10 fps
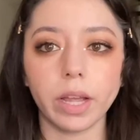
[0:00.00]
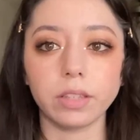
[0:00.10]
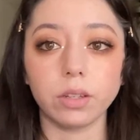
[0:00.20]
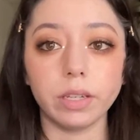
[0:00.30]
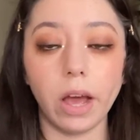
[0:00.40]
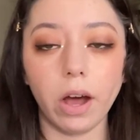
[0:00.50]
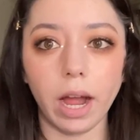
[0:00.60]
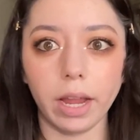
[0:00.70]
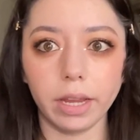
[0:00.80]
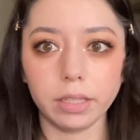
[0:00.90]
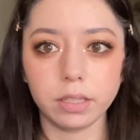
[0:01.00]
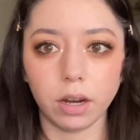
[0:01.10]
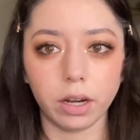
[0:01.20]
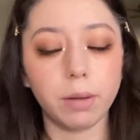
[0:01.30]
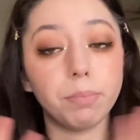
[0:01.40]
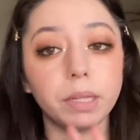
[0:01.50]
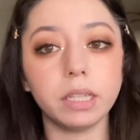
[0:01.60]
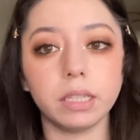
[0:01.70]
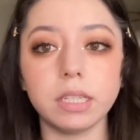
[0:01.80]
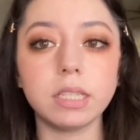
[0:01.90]
so now eyes are
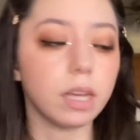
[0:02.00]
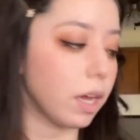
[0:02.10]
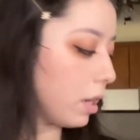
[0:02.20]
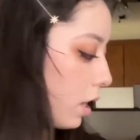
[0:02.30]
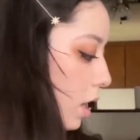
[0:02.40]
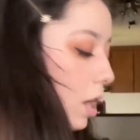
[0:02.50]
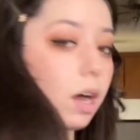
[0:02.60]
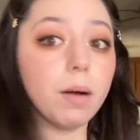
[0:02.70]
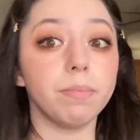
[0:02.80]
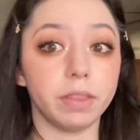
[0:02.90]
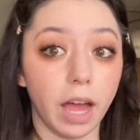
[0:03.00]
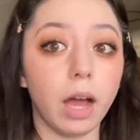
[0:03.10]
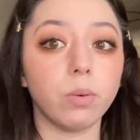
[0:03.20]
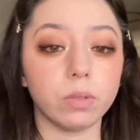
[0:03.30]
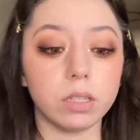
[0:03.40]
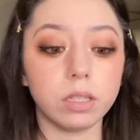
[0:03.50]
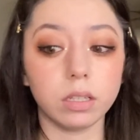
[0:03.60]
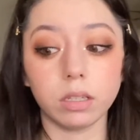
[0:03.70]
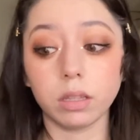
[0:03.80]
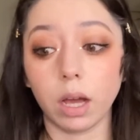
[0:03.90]
completely done. That was
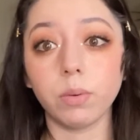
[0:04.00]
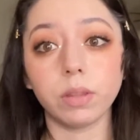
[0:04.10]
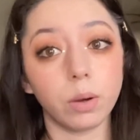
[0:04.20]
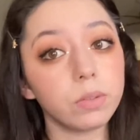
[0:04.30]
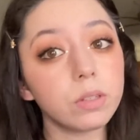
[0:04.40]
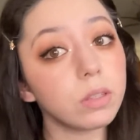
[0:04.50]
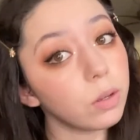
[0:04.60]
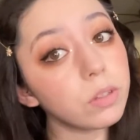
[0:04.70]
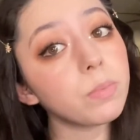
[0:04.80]
a